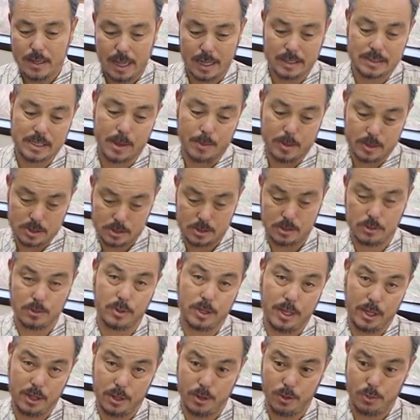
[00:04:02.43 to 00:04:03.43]
That's how much
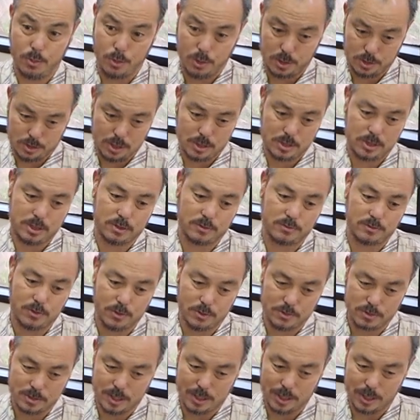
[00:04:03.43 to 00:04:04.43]
Rogelio works. That's his
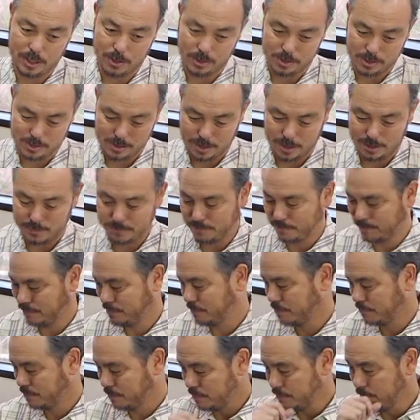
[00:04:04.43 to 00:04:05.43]
phone dinging all the time.
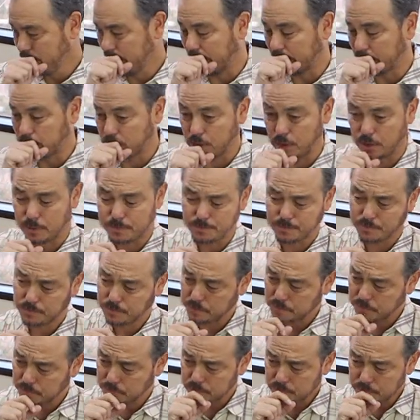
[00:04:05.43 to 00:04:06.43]
And so
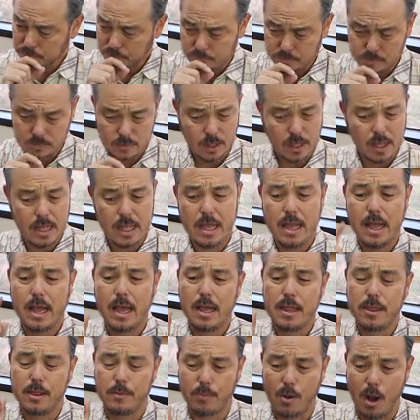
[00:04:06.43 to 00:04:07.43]

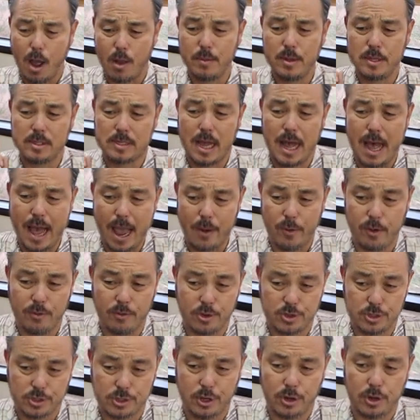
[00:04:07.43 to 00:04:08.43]
the problem is high
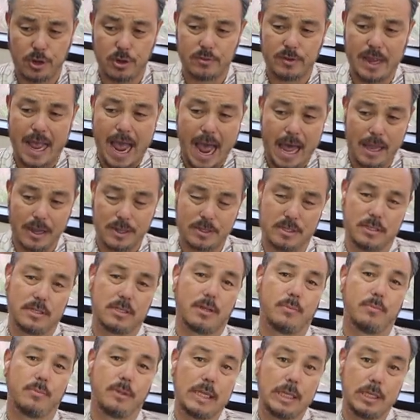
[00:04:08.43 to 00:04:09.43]
reverse curve. Atlas is
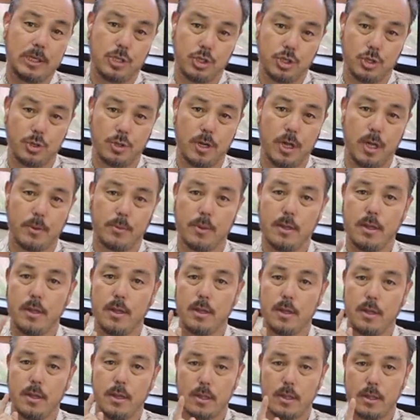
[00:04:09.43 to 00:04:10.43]
completely chewed up.
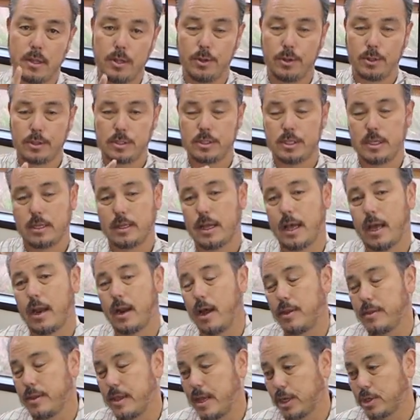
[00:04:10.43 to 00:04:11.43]
You can see
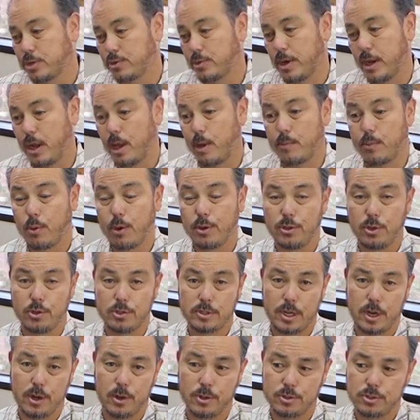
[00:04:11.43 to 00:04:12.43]
that on the x-ray. I'll point
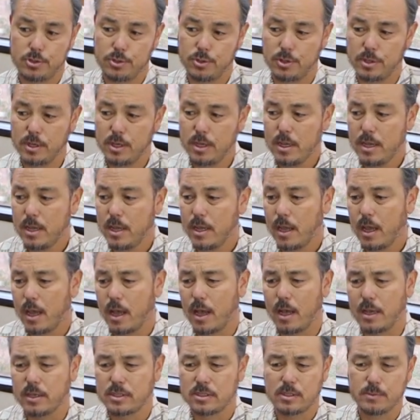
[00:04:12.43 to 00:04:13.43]
those arrows to it.
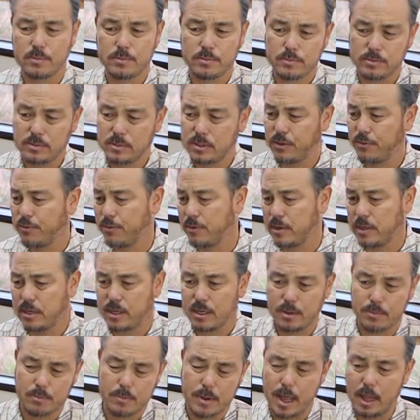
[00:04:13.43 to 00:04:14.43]
Uh, some different
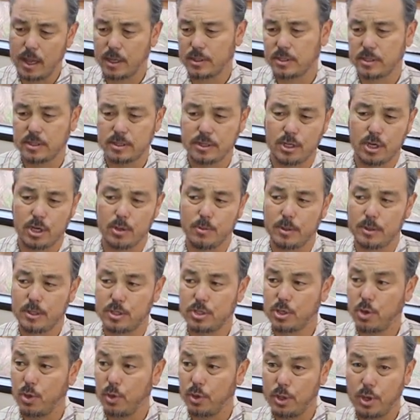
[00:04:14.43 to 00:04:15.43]
imbalances here, but
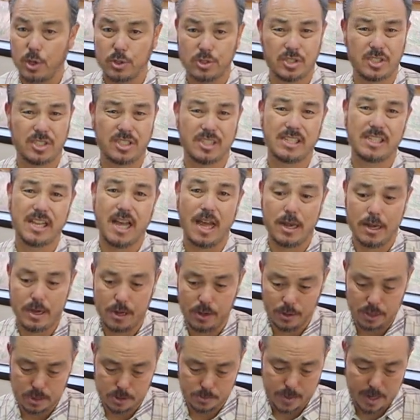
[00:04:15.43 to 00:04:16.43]
the scoliosis is not
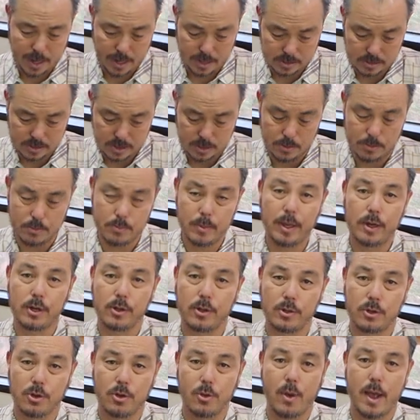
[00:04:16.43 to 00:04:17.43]
nearly as bad as the
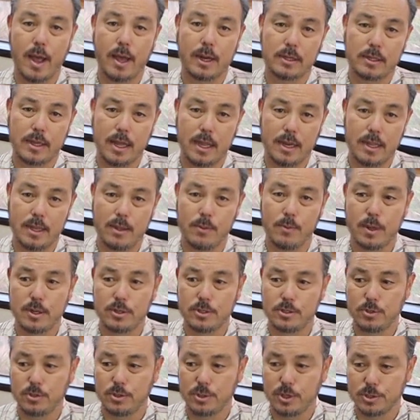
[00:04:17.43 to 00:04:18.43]
medical quack that he
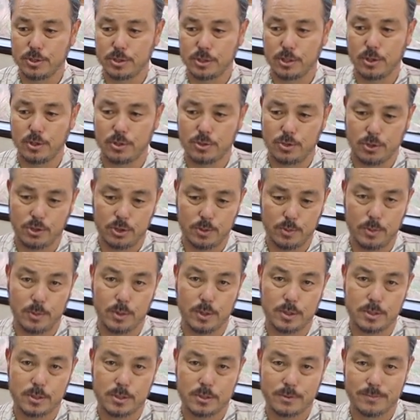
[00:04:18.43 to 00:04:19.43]
went two years ago told me it
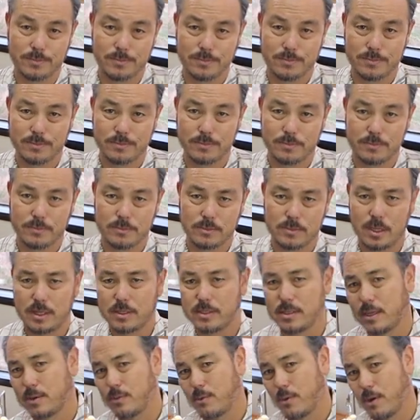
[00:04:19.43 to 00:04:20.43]
was. Did I
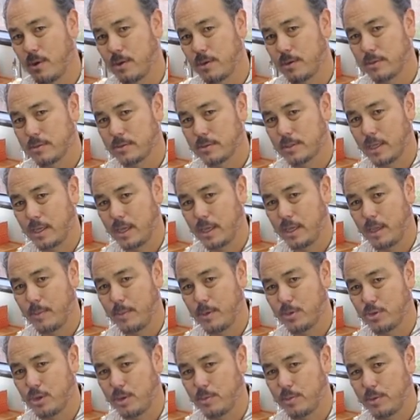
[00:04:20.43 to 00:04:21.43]
say that wrong? Is that going to get
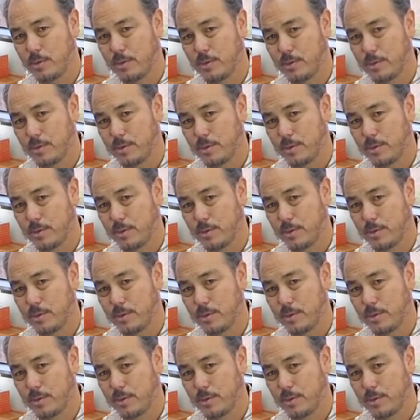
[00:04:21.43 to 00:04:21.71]
me in trouble?